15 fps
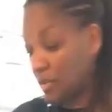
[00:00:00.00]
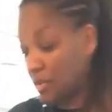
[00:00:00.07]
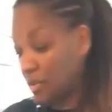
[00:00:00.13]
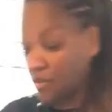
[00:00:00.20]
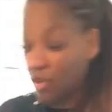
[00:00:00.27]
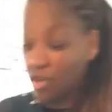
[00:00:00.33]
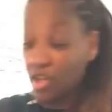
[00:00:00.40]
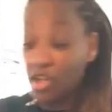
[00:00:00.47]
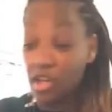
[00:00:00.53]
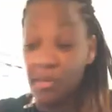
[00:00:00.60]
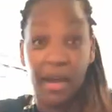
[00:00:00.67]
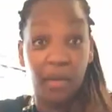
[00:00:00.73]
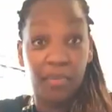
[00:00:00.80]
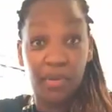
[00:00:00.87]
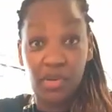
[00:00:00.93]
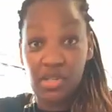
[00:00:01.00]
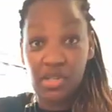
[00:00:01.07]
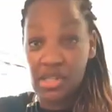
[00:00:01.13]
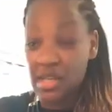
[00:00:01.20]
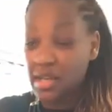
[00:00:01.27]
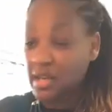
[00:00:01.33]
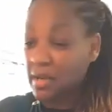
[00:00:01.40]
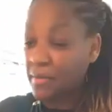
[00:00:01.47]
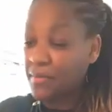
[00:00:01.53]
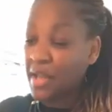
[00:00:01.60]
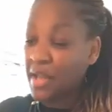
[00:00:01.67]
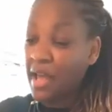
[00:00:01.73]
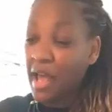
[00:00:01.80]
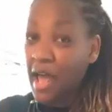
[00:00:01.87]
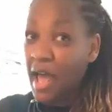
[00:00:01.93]
I've got low-fat butter here,
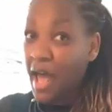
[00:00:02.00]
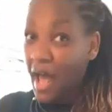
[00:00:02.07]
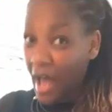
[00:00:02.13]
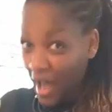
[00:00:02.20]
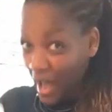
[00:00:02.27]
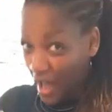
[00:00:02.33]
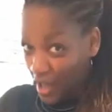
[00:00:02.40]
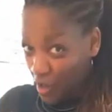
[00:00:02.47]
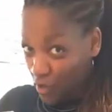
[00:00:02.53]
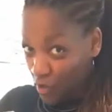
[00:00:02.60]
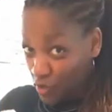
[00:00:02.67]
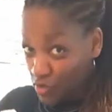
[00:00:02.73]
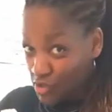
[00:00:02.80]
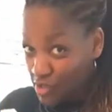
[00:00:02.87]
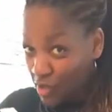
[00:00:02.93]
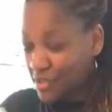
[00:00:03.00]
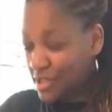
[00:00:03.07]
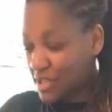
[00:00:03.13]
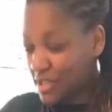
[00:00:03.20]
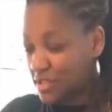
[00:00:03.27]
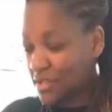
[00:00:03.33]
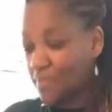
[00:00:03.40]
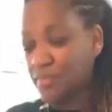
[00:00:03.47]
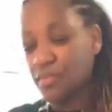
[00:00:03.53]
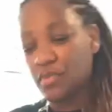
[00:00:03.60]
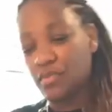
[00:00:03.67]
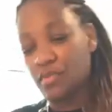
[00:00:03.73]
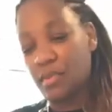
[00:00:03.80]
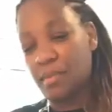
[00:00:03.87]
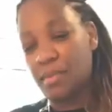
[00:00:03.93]
unsalted,
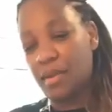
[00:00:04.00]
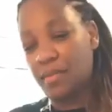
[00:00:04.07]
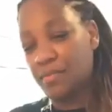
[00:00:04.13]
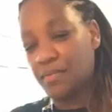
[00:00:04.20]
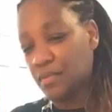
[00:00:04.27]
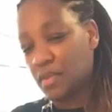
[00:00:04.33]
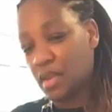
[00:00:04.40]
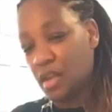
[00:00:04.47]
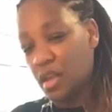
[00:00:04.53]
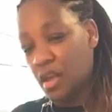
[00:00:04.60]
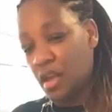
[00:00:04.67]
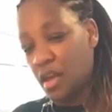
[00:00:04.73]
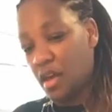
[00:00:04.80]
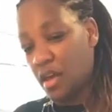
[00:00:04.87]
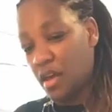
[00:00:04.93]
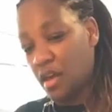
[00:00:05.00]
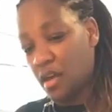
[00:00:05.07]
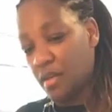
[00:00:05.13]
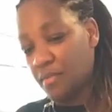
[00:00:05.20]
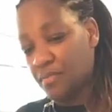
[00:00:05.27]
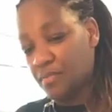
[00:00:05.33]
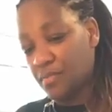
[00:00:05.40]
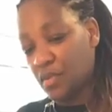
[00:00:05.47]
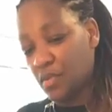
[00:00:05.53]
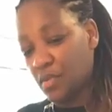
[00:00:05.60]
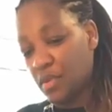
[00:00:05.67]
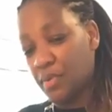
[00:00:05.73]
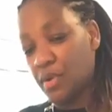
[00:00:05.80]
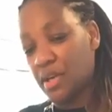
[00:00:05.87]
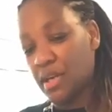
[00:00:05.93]
remember? We're
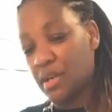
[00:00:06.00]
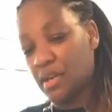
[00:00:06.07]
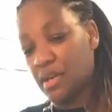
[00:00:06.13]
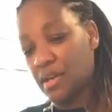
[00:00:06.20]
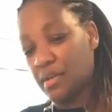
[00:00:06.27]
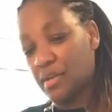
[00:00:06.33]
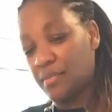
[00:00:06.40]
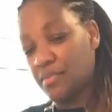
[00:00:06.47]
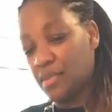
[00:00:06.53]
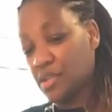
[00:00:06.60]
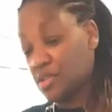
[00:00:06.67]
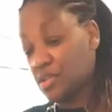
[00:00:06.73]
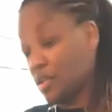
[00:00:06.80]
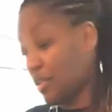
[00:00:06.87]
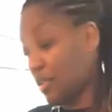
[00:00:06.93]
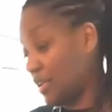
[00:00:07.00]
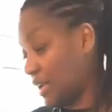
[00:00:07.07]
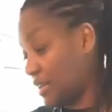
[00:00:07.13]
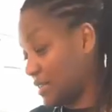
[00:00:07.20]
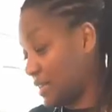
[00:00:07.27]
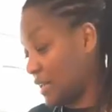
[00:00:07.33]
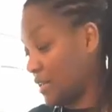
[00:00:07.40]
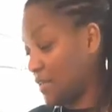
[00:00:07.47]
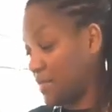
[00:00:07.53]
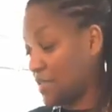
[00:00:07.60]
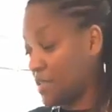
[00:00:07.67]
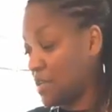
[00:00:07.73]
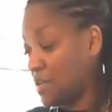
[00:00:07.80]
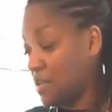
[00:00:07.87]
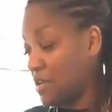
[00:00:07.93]
putting the salt in ourselves.
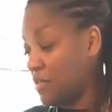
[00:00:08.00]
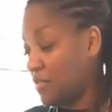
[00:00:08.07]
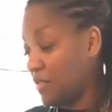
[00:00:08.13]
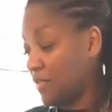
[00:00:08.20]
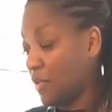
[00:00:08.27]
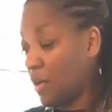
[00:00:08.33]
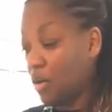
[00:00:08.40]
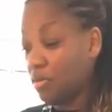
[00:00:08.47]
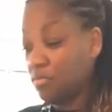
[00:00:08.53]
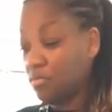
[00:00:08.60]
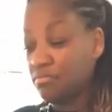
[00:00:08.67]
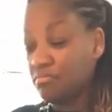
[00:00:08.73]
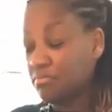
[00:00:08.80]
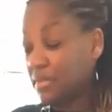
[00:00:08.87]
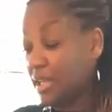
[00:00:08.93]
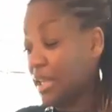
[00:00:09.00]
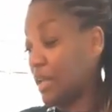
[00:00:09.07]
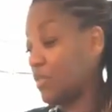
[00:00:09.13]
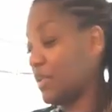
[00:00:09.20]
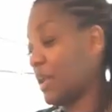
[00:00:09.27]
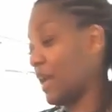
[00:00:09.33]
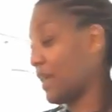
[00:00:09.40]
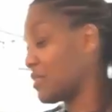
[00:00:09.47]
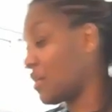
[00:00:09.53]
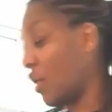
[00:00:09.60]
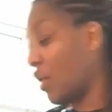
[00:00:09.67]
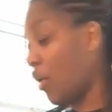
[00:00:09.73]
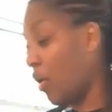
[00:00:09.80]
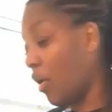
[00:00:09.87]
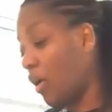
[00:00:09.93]
We've got liquid eggs
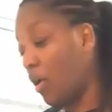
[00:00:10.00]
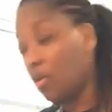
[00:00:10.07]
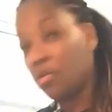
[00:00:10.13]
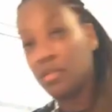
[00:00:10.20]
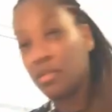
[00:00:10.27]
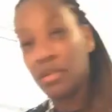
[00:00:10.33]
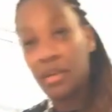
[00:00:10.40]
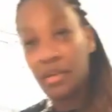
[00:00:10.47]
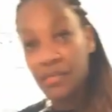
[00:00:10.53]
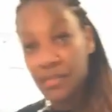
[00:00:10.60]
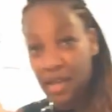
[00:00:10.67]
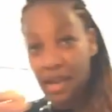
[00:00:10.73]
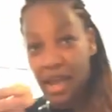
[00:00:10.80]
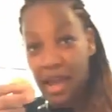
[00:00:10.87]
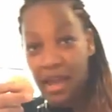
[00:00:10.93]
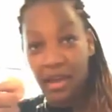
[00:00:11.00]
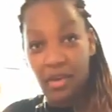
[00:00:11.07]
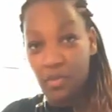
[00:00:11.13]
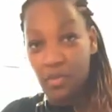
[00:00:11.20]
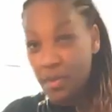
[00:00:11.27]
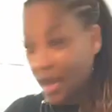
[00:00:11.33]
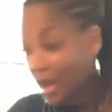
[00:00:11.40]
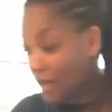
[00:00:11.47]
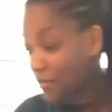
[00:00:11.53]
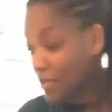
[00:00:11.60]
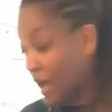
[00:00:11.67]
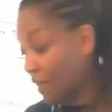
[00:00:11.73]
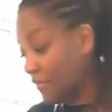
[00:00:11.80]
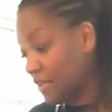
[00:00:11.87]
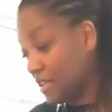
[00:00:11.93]
or an egg. We have
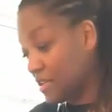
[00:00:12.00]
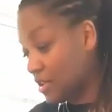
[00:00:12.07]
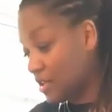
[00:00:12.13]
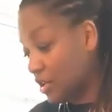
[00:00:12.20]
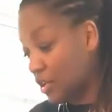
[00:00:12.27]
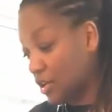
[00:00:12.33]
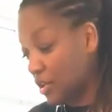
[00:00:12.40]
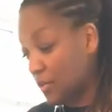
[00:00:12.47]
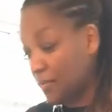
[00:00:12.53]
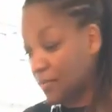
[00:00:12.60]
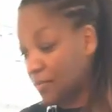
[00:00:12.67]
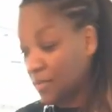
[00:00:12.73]
these at home.